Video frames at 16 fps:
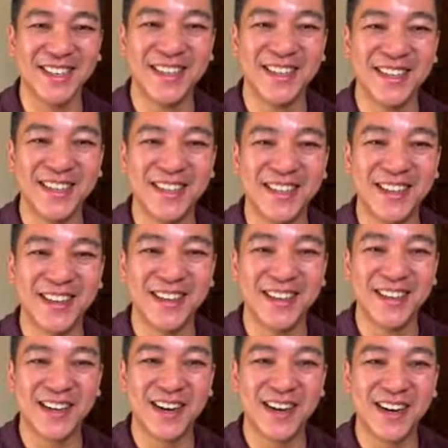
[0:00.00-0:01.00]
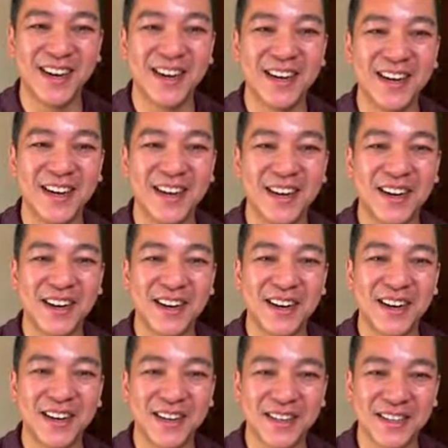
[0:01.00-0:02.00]

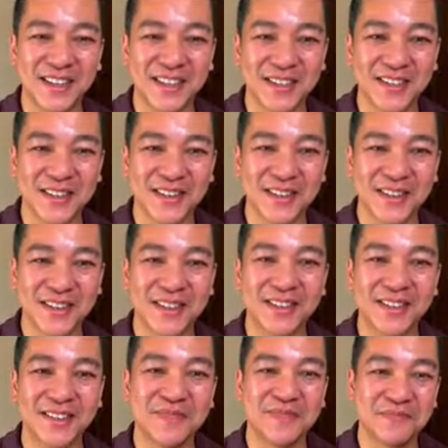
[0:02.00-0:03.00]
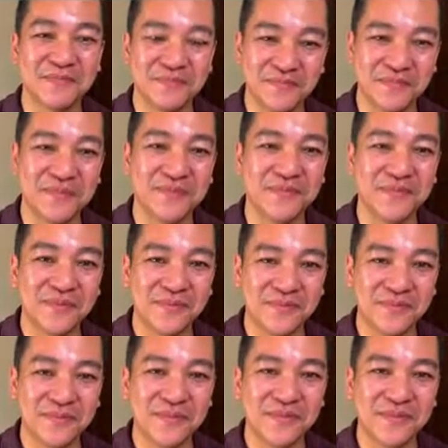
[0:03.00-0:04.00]

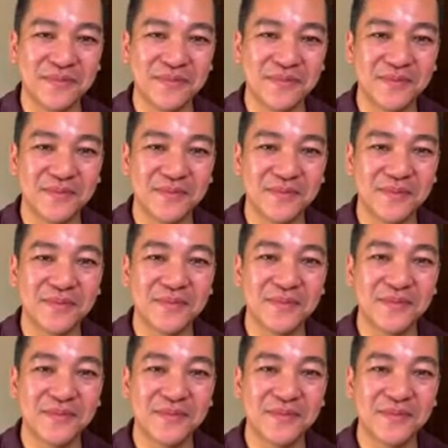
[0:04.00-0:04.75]
No words are spoken by the person on screen.